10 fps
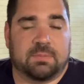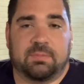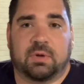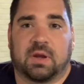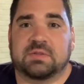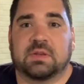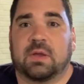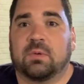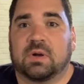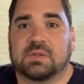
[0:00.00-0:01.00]
progressively
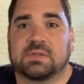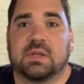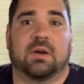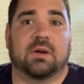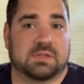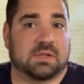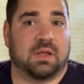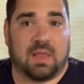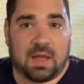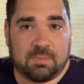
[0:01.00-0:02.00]
get worse. It hurts a
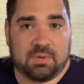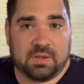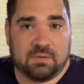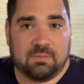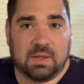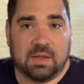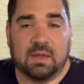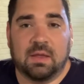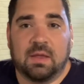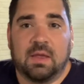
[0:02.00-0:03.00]
lot, believe me,
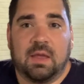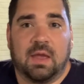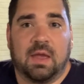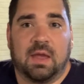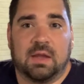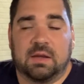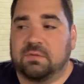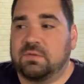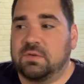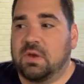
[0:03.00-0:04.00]
and
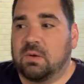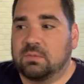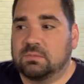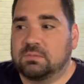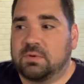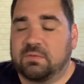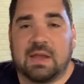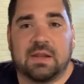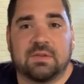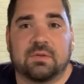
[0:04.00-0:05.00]
if you don't
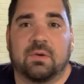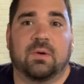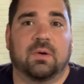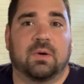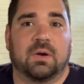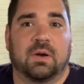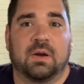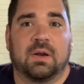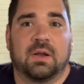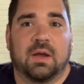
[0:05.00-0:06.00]
prevent it or
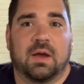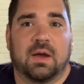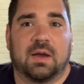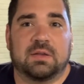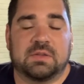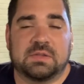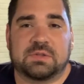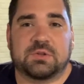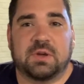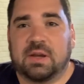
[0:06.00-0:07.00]
at least
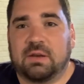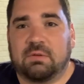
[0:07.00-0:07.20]
treat it